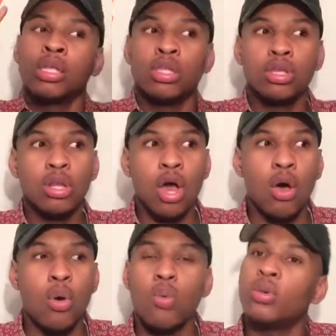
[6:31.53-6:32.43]

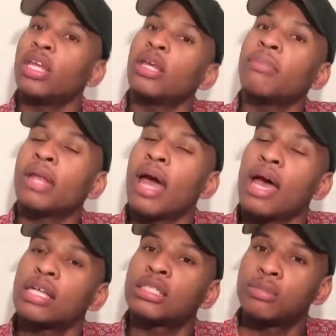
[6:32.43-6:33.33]
Nicki
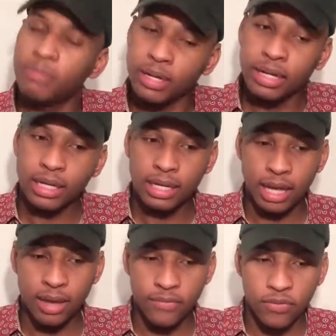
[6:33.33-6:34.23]
Minaj been in the
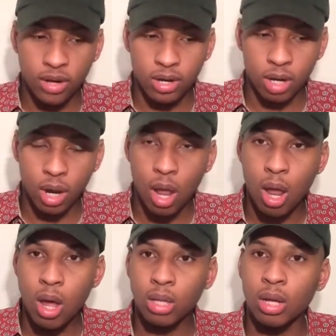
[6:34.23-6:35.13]
game for a
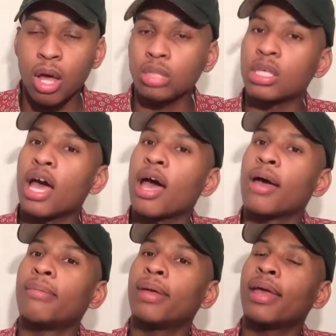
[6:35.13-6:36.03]
long, long
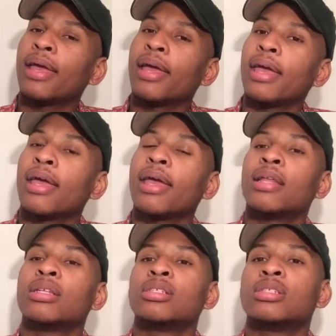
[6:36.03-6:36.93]
time,
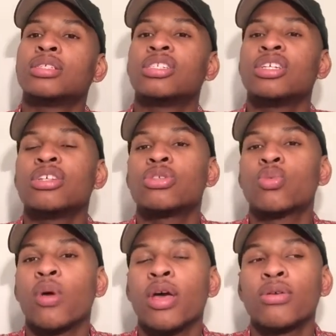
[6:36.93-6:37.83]
and she's
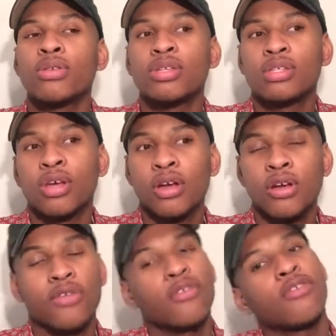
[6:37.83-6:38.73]
well
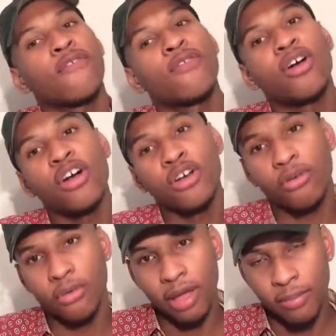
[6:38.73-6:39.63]
deserved for a
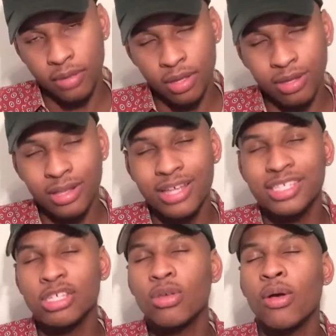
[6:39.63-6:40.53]
Grammy. Let's
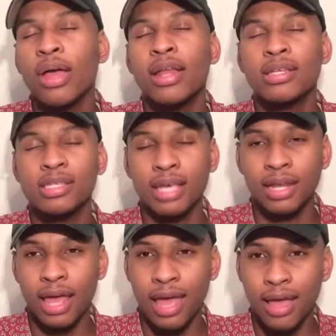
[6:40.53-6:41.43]
just go ahead and say
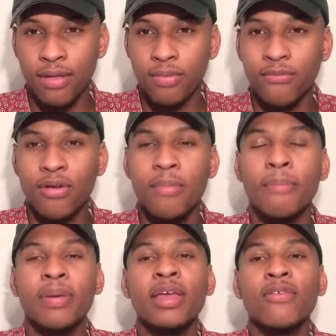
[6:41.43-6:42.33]
that. From
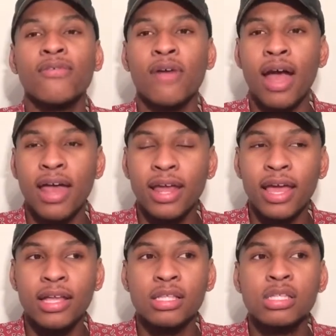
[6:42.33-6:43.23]
Pink
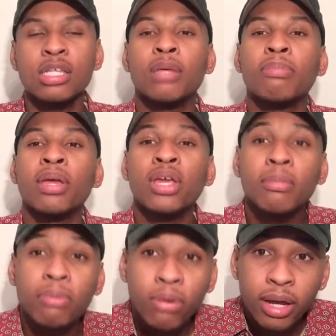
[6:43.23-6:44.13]
Friday to the
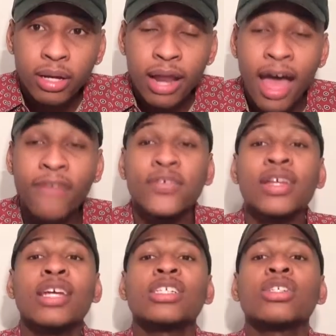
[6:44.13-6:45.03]
Pink Print, I feel
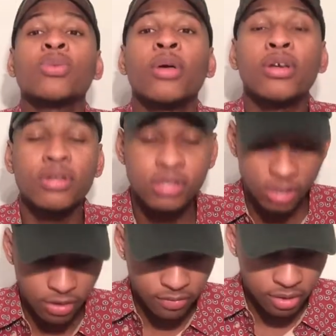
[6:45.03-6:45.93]
like she's well
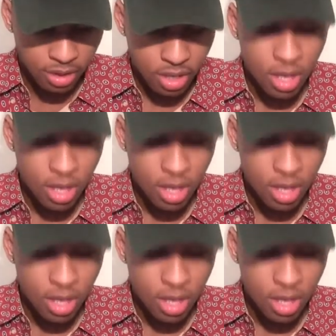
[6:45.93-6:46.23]
deserving